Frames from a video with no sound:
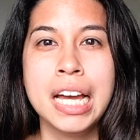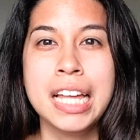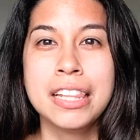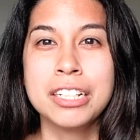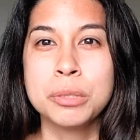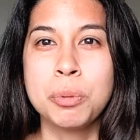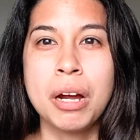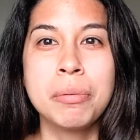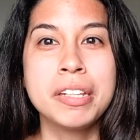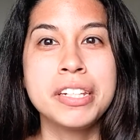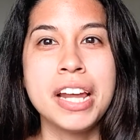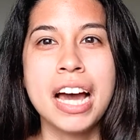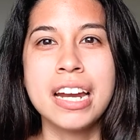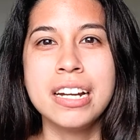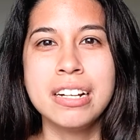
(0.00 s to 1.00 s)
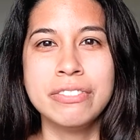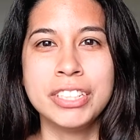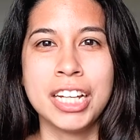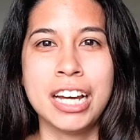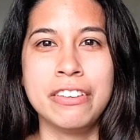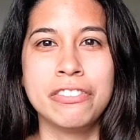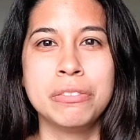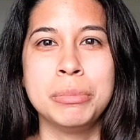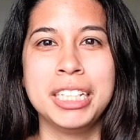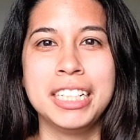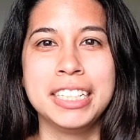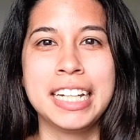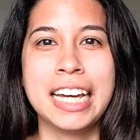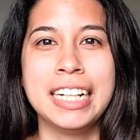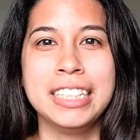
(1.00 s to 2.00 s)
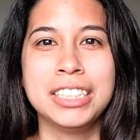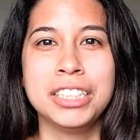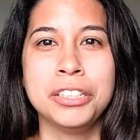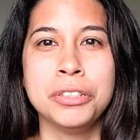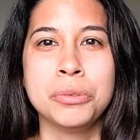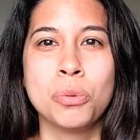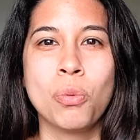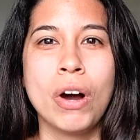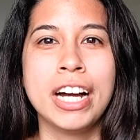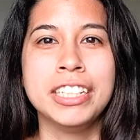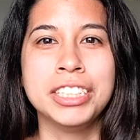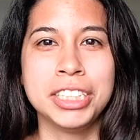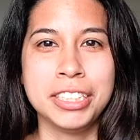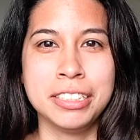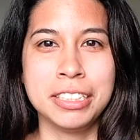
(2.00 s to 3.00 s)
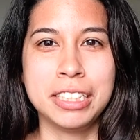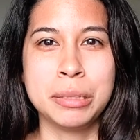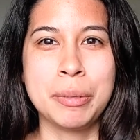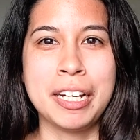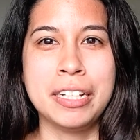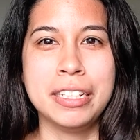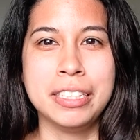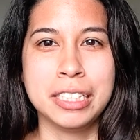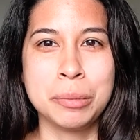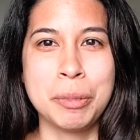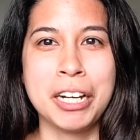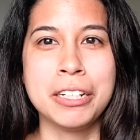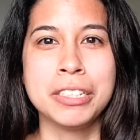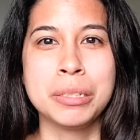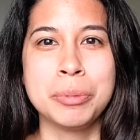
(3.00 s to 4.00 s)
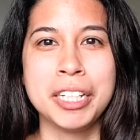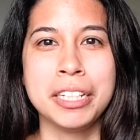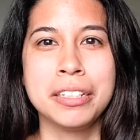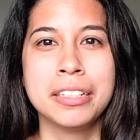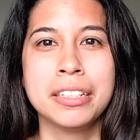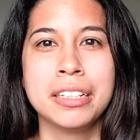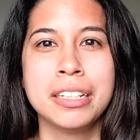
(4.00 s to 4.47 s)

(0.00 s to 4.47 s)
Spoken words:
There's probably not enough time for me to get into why she inspires me.